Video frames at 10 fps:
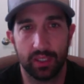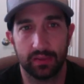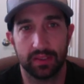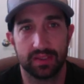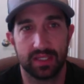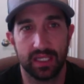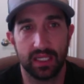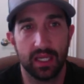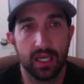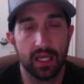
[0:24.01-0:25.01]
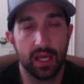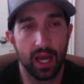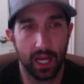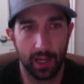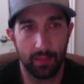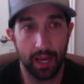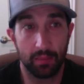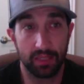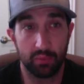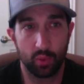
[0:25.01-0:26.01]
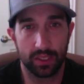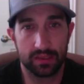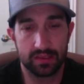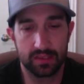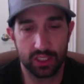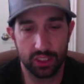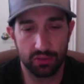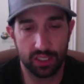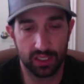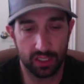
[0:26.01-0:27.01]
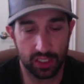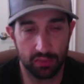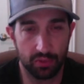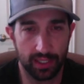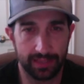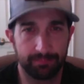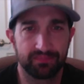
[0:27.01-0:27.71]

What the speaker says: And let's see how many points you can accumulate.